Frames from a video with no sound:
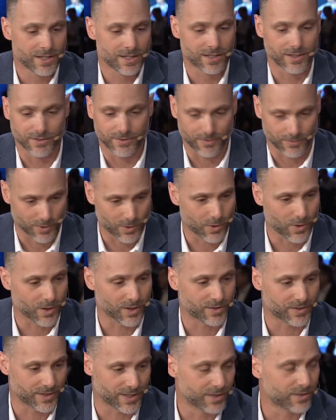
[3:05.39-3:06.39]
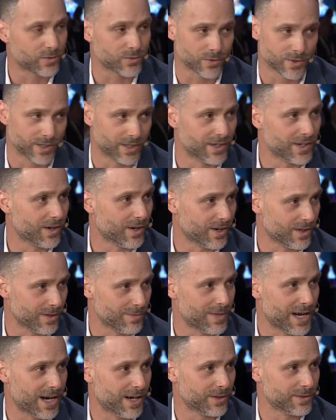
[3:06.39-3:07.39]
because of course it is really all
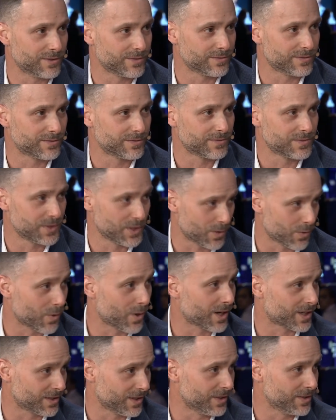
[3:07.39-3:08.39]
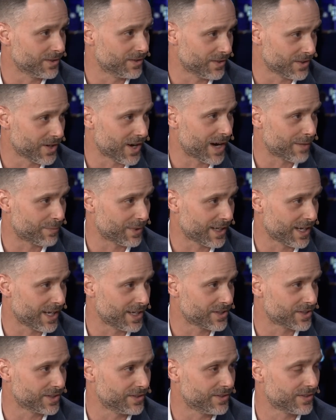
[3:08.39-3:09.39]
about your workloads and your
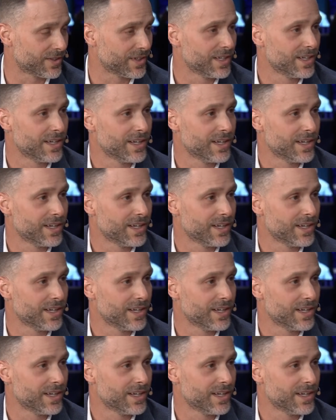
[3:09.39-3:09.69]
applications.